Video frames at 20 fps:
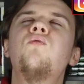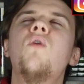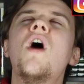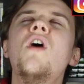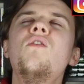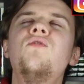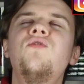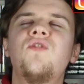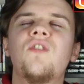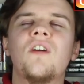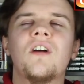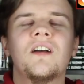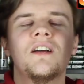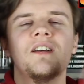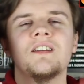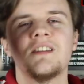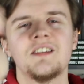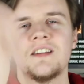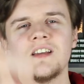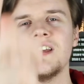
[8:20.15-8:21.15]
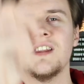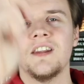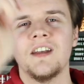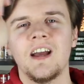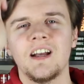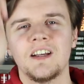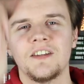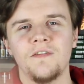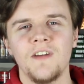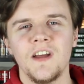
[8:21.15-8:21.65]
woof! See you at the
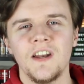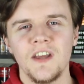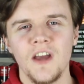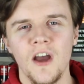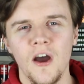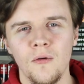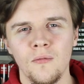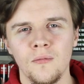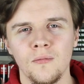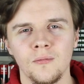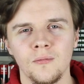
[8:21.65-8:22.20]
next video.